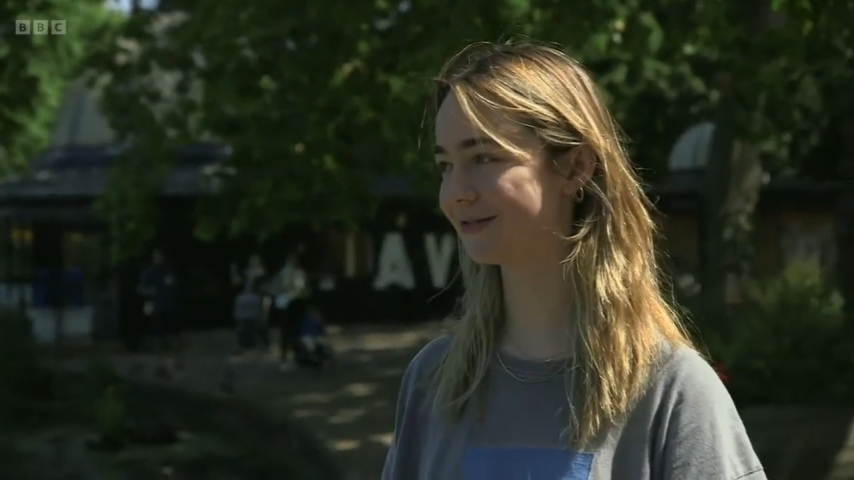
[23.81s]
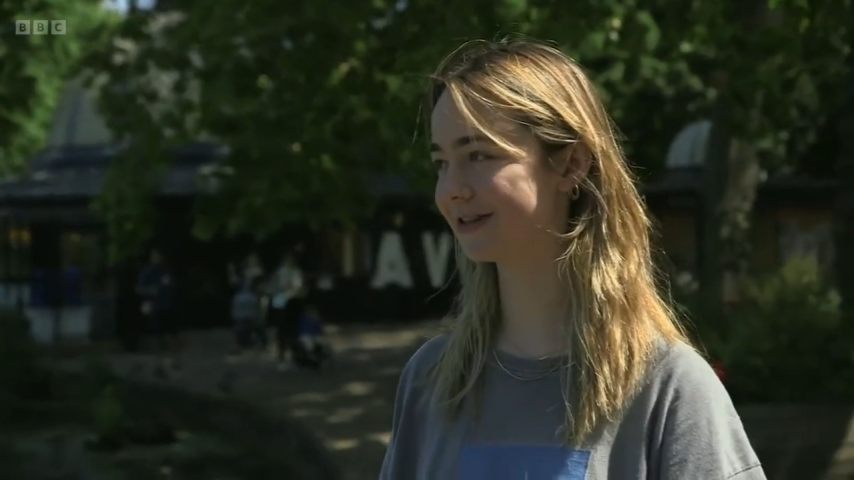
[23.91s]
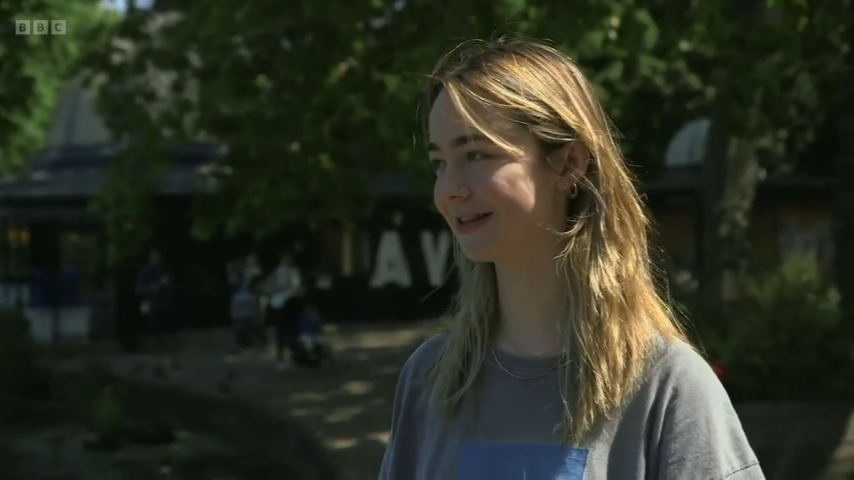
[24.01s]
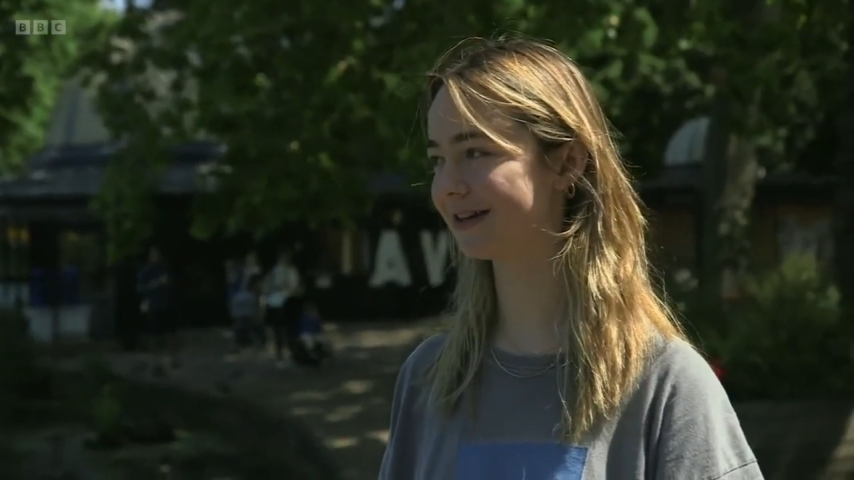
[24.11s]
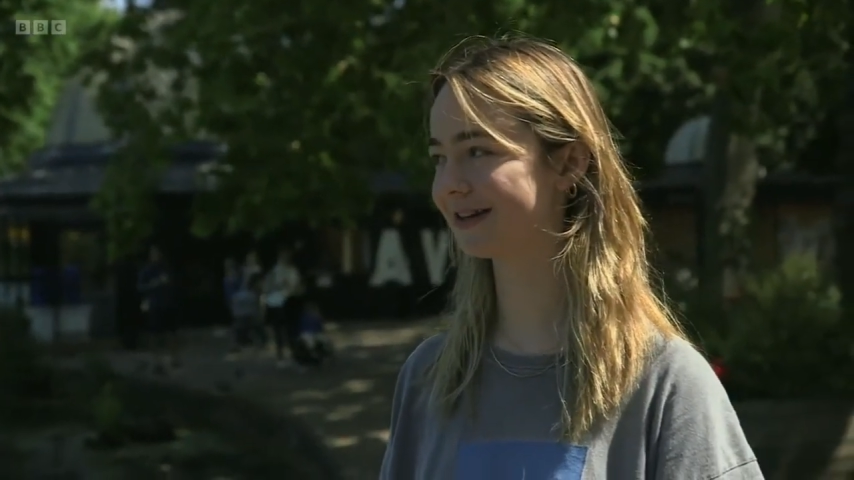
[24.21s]

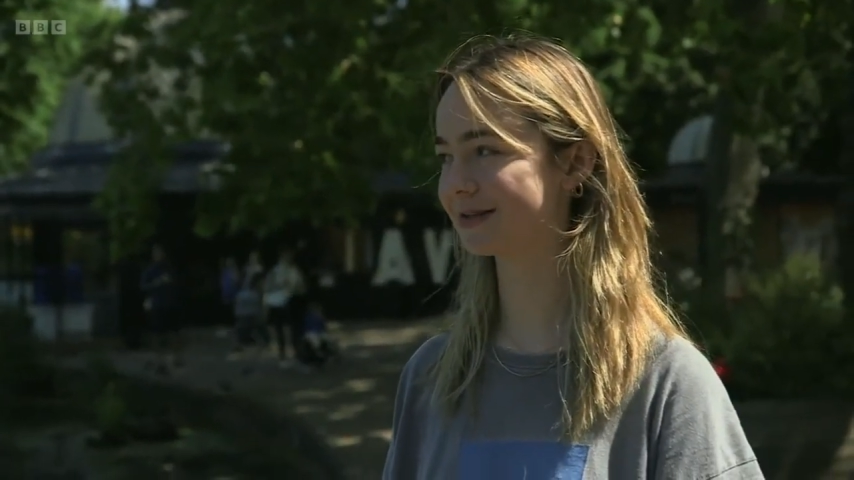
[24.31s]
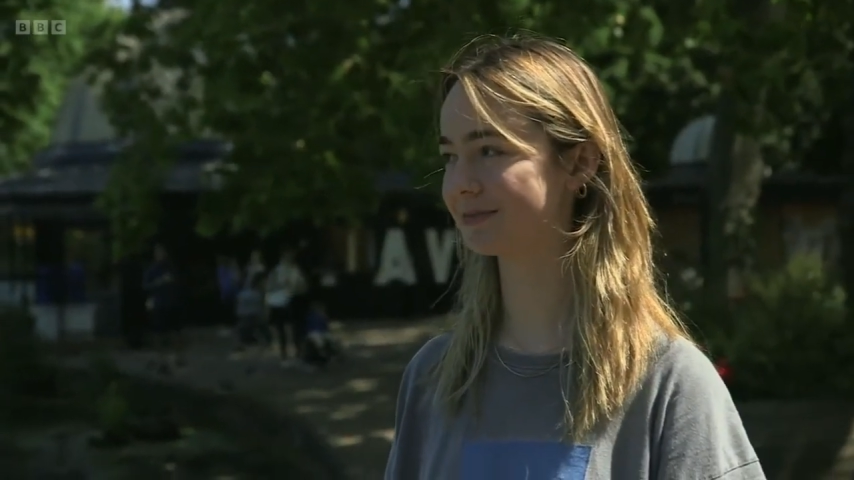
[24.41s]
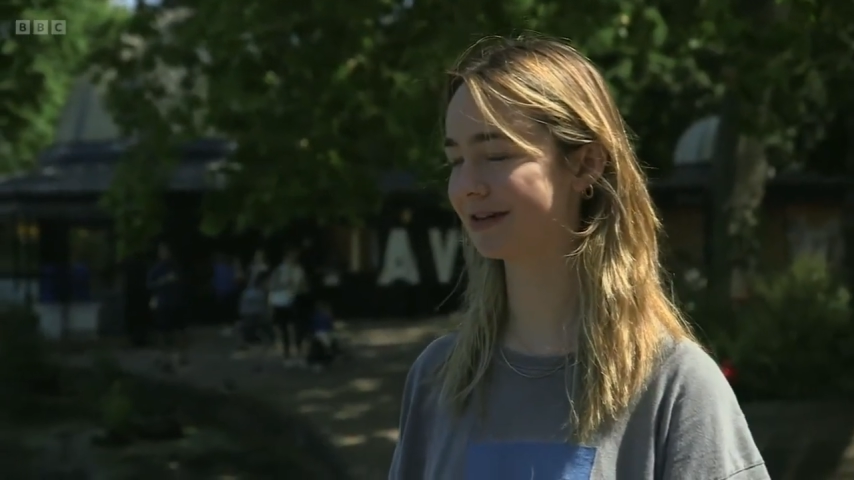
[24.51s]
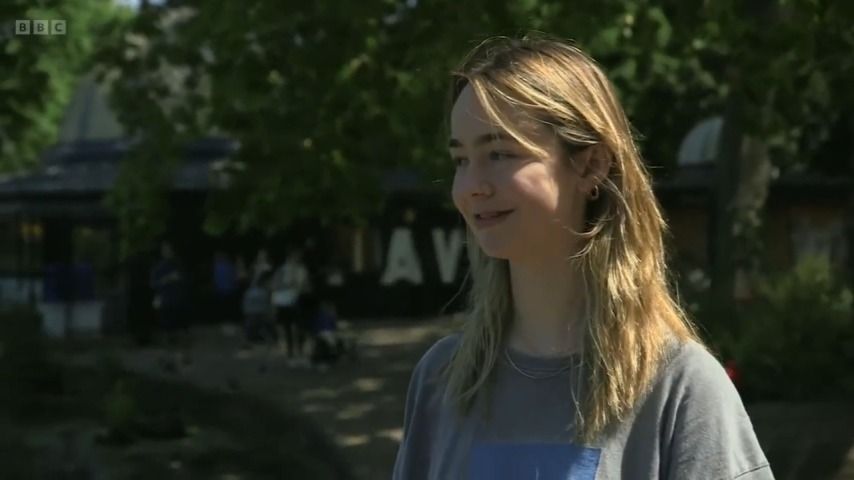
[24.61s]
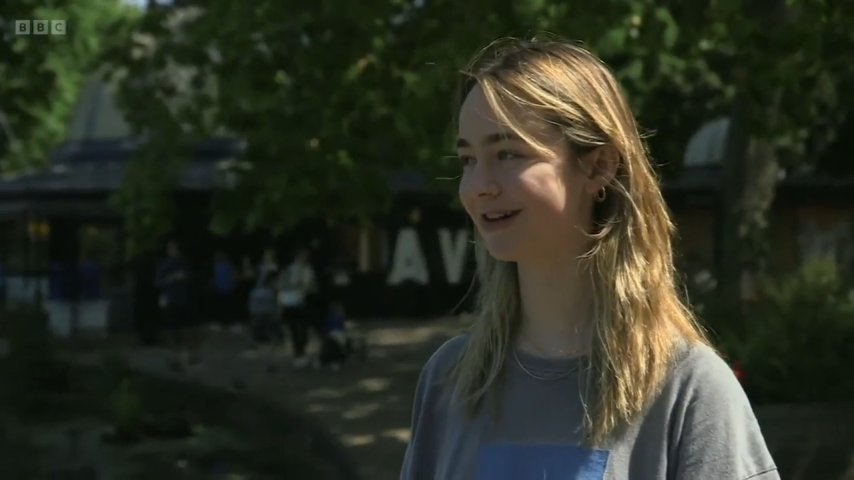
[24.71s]
they've said that
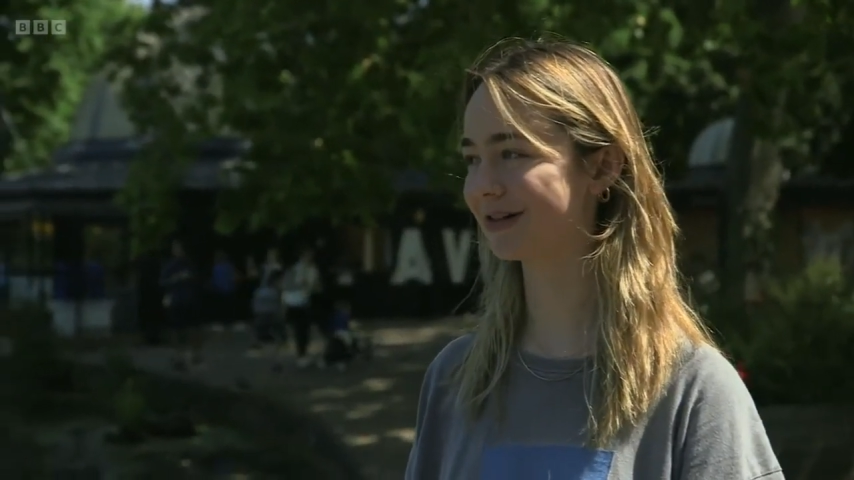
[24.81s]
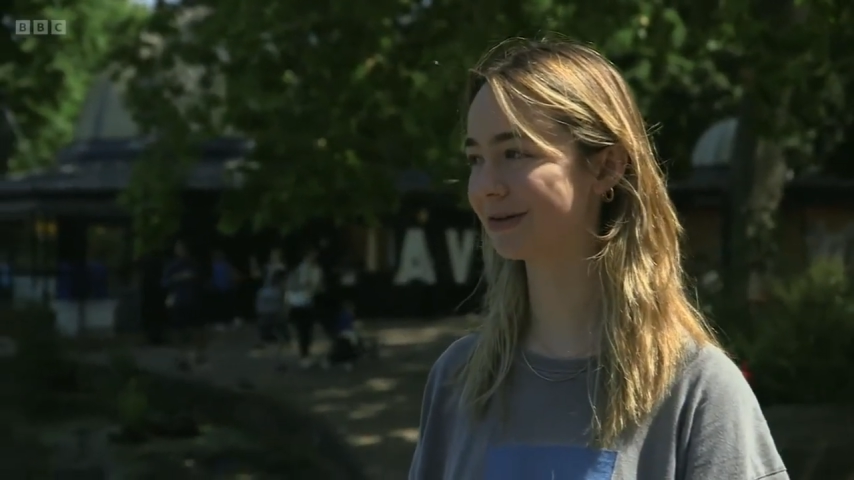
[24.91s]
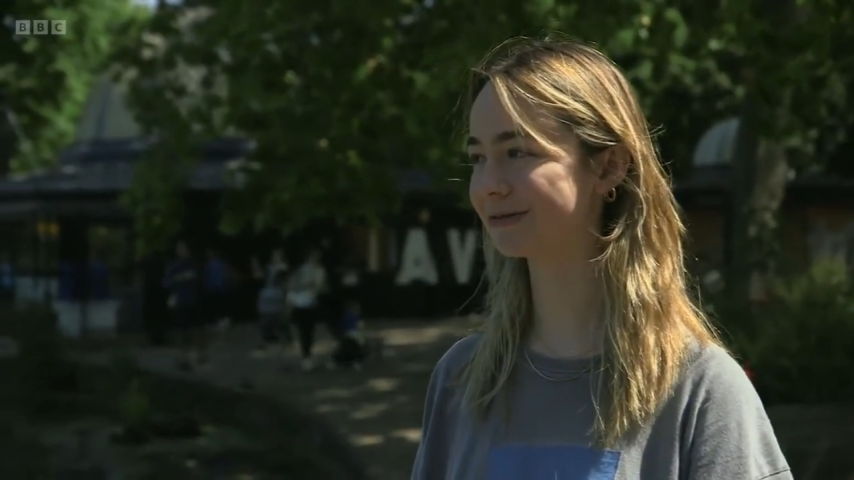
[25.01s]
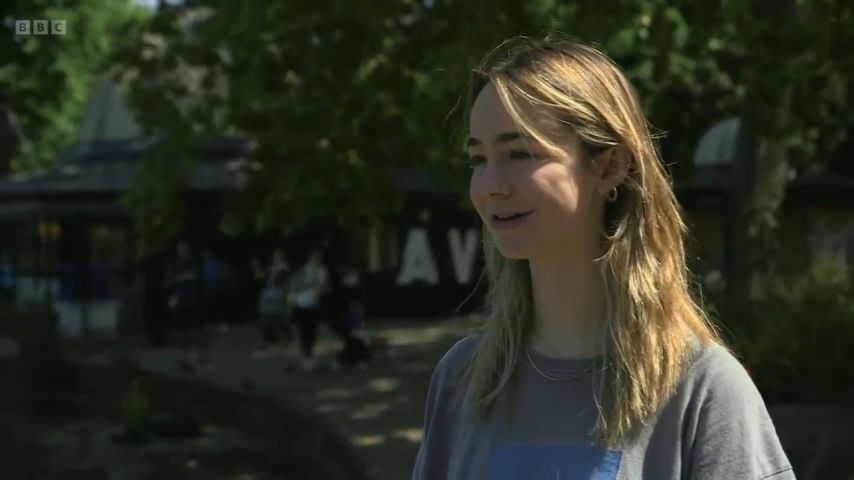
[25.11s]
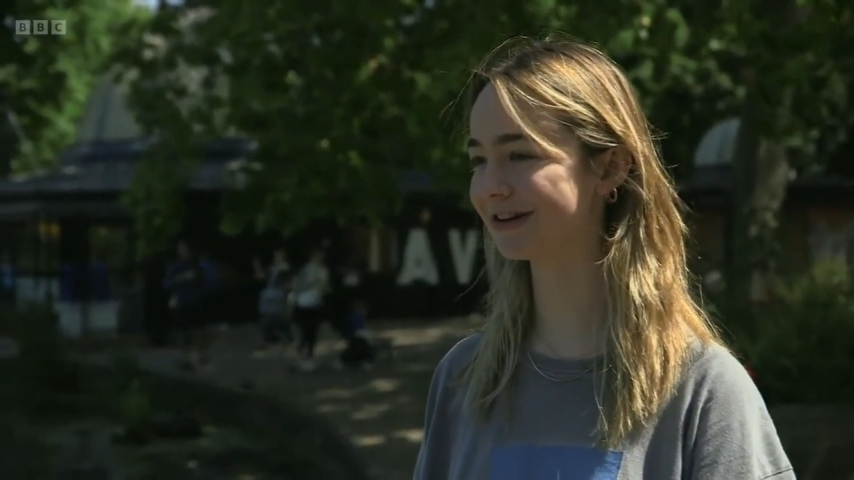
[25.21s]
it's been
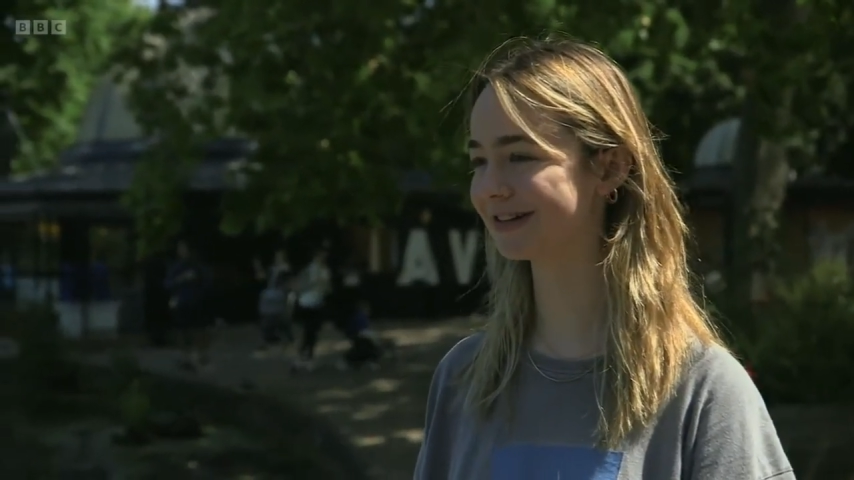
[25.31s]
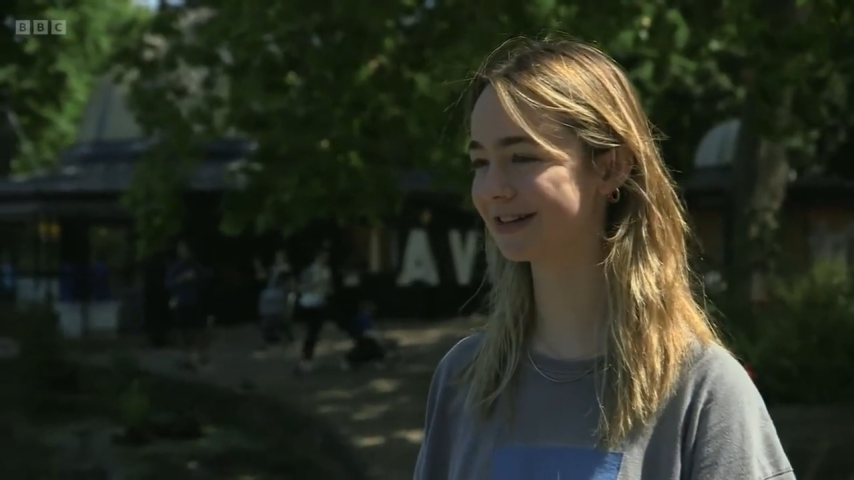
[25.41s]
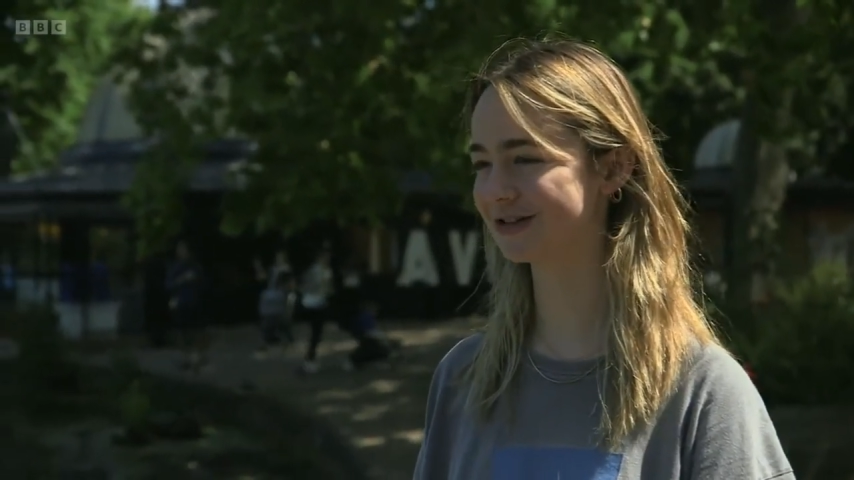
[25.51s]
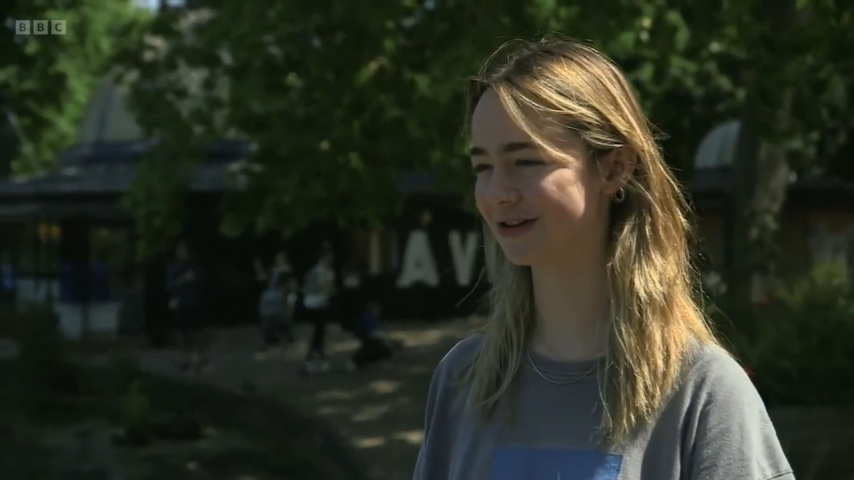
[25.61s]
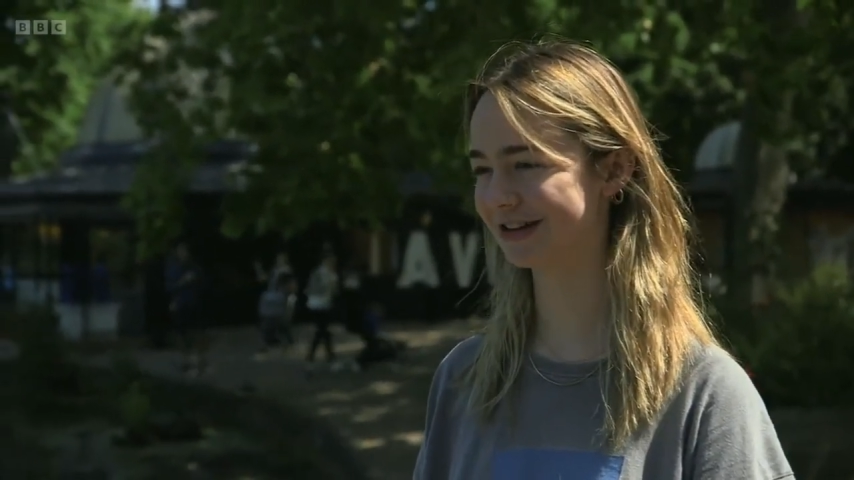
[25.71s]
a lot
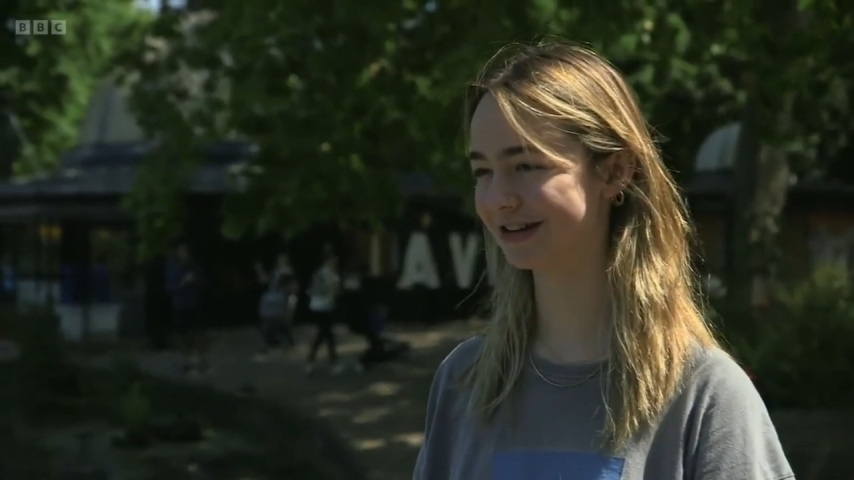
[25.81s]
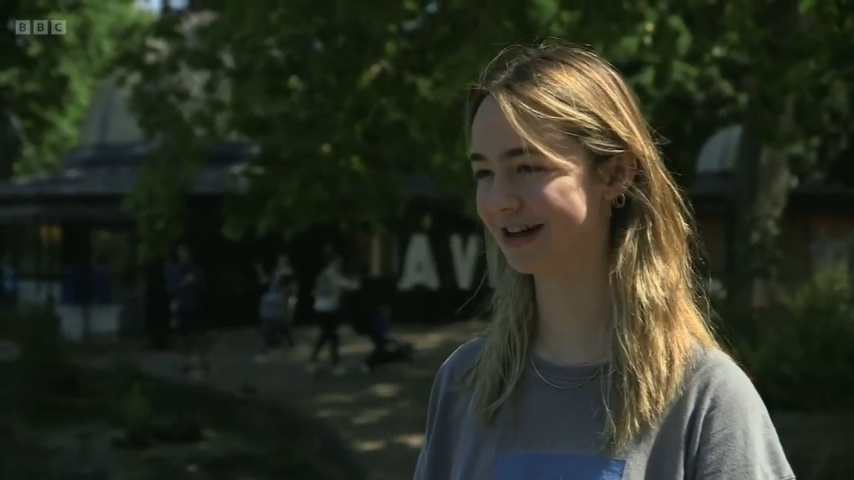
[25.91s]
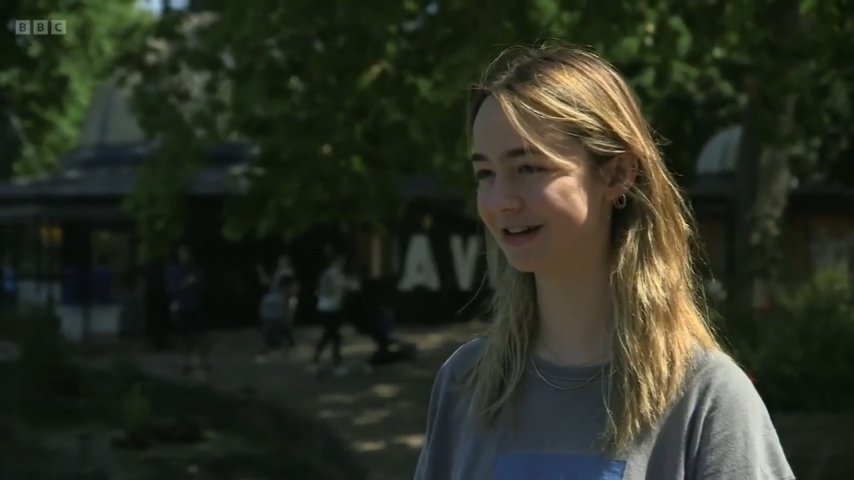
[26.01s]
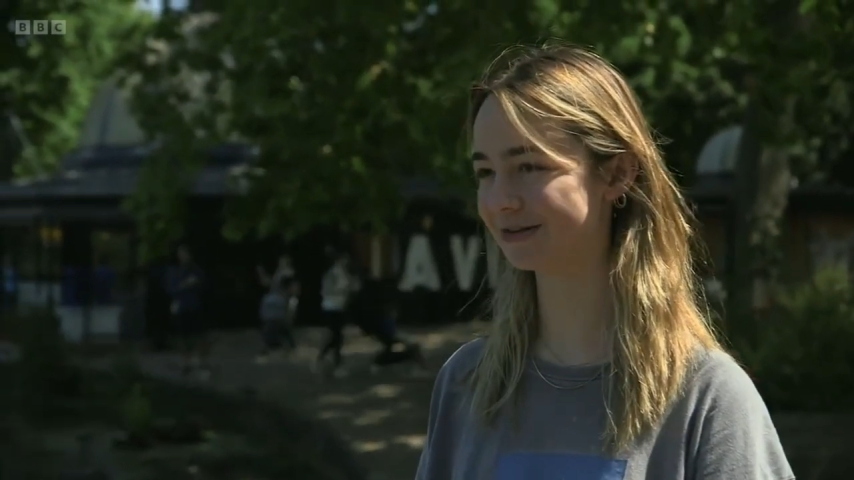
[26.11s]
worse this year.